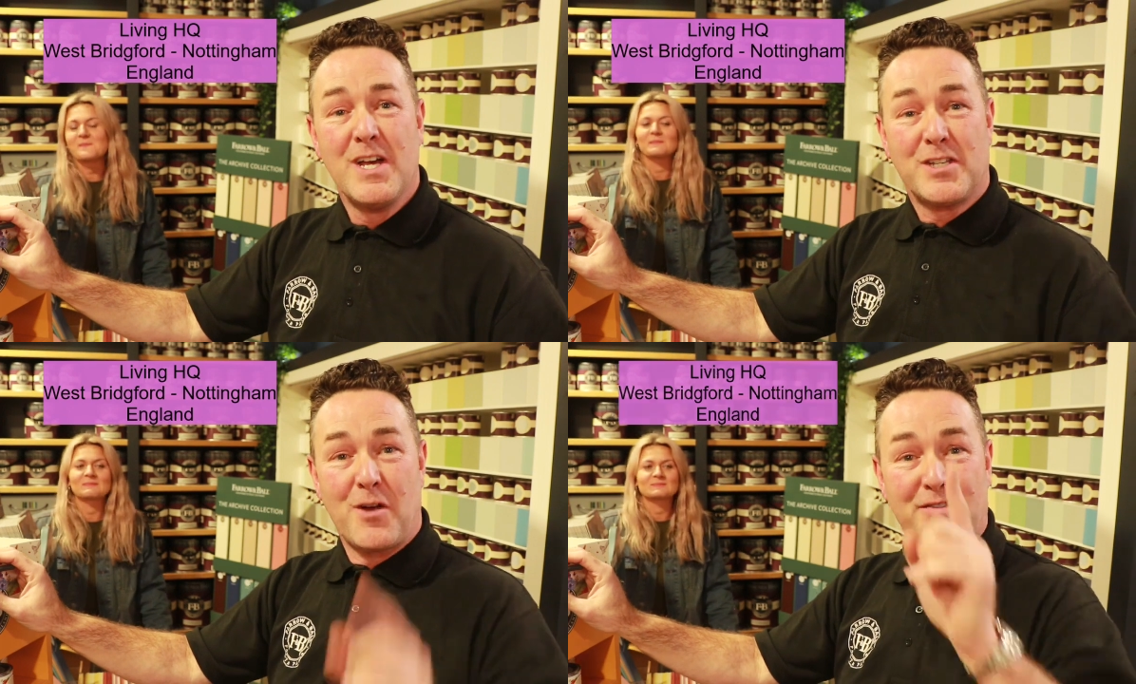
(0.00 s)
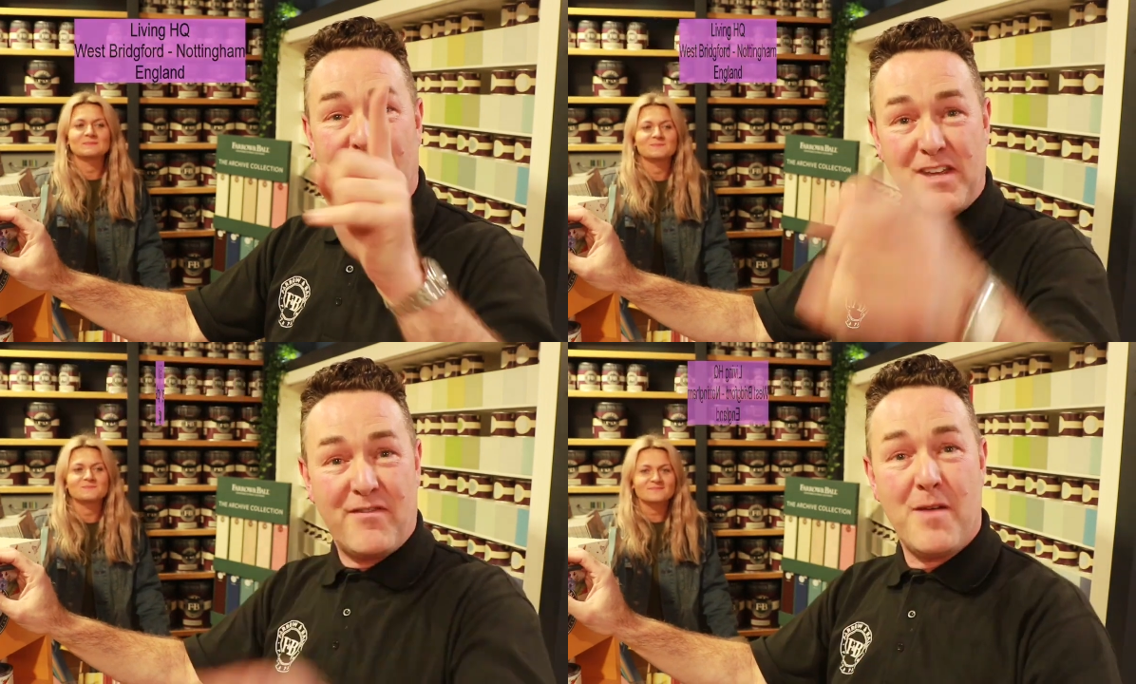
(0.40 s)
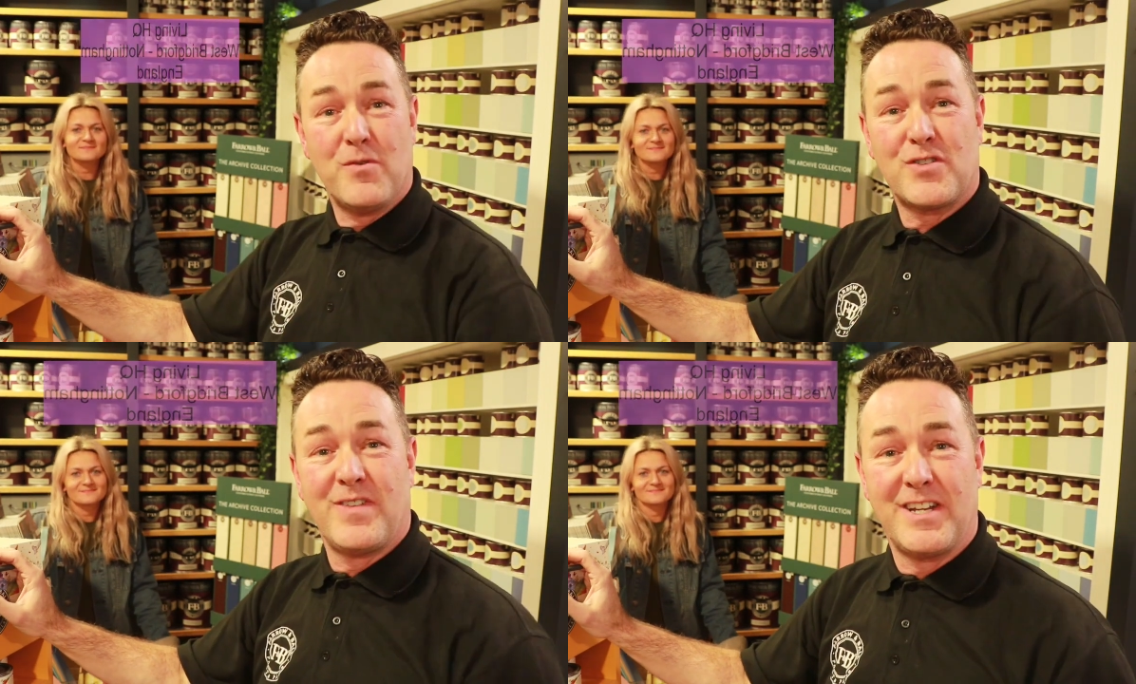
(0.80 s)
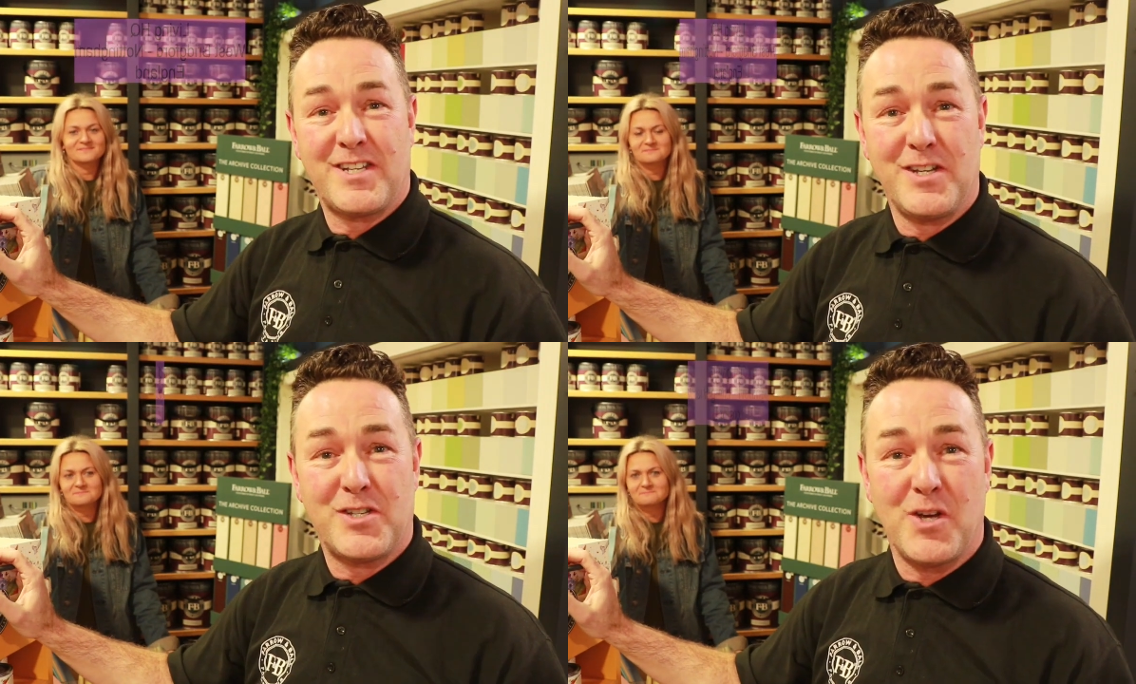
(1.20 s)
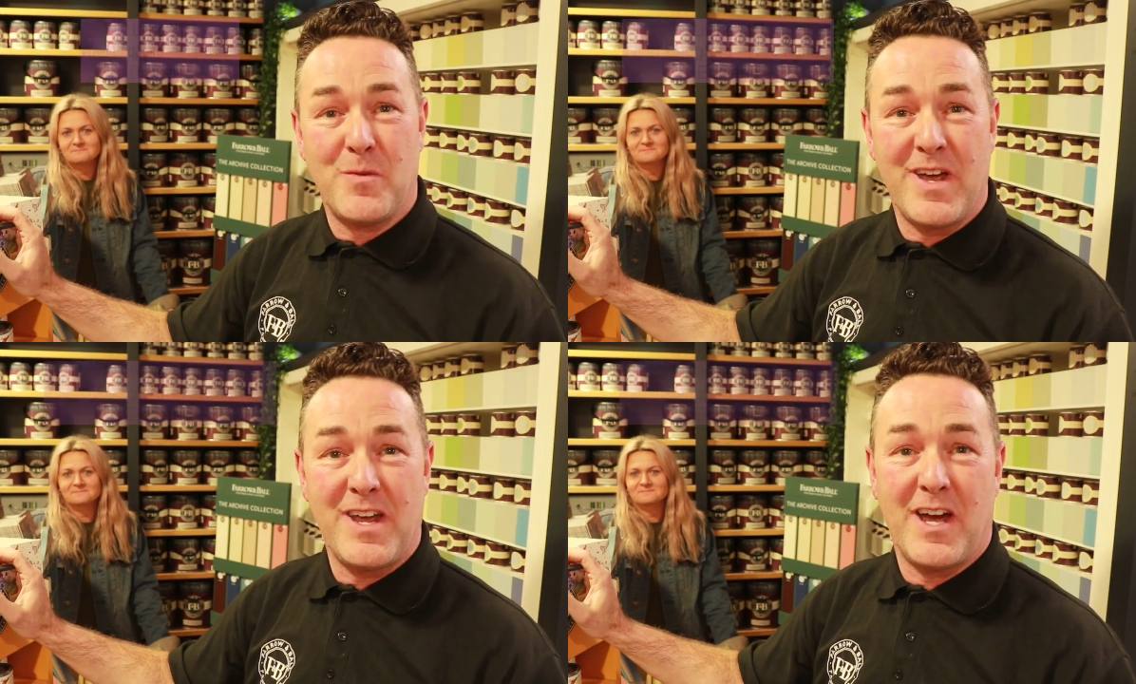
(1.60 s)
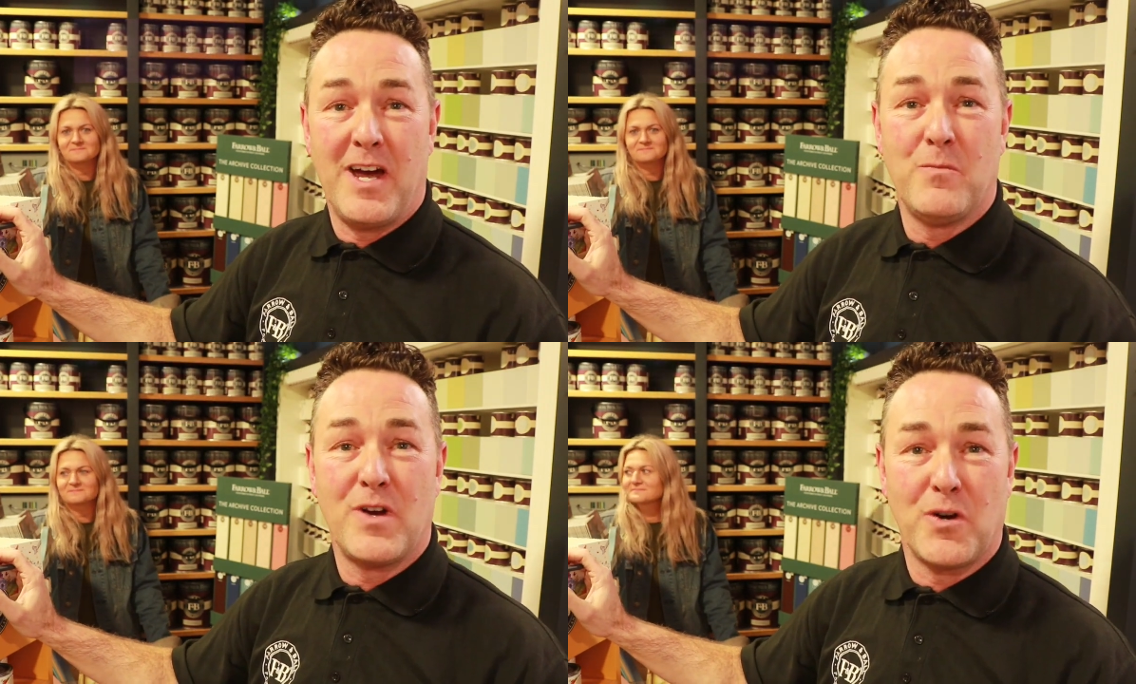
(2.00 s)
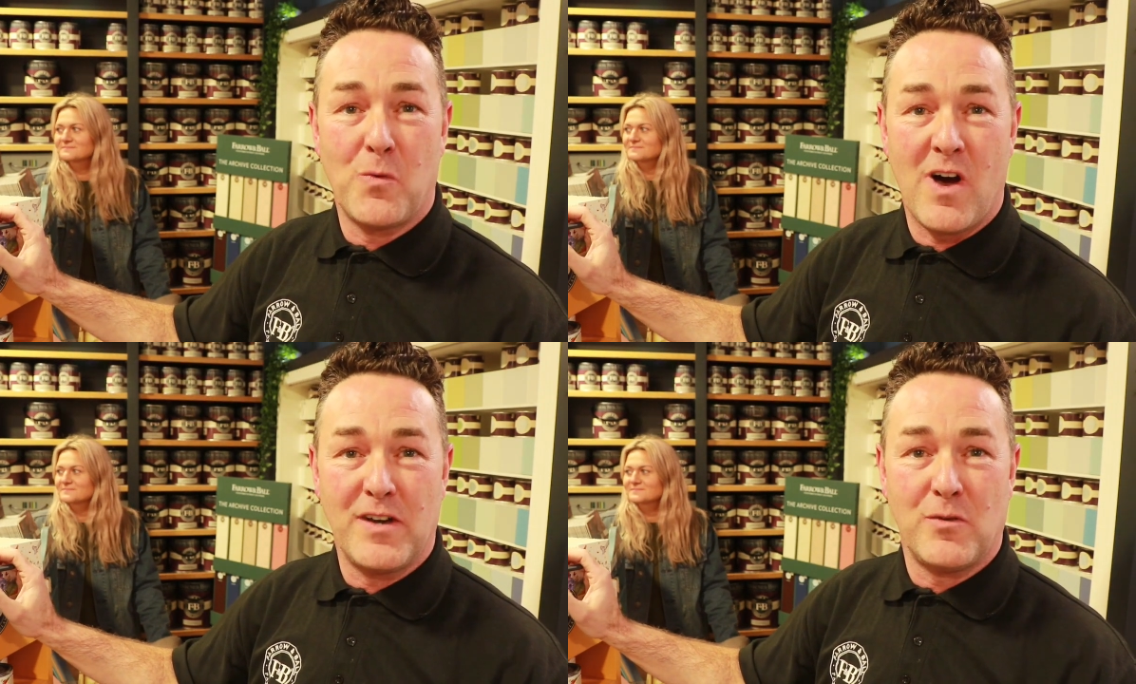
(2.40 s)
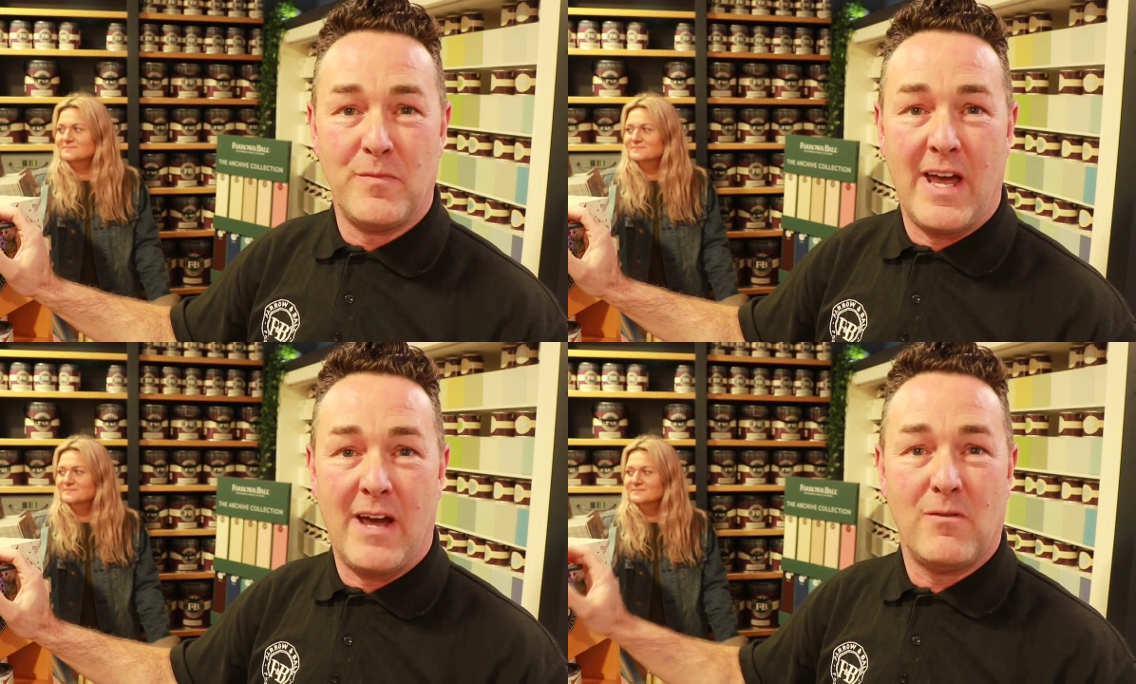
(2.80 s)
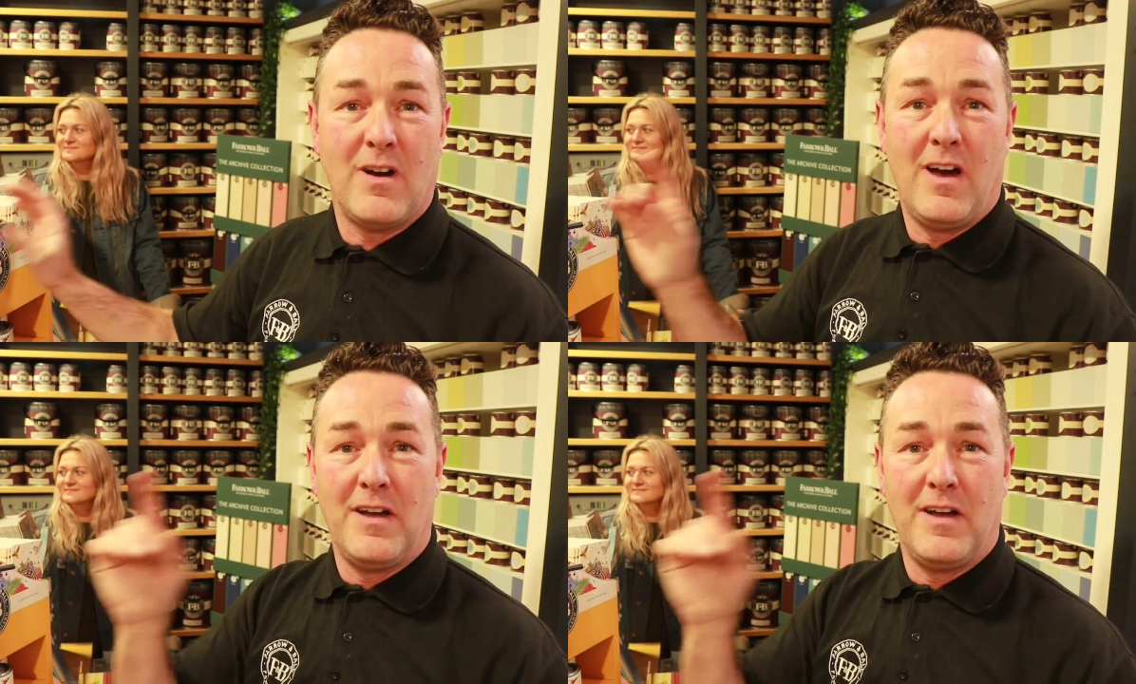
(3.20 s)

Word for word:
Speaker 1: So thank you very much for listening to me. And we're going to wind up now.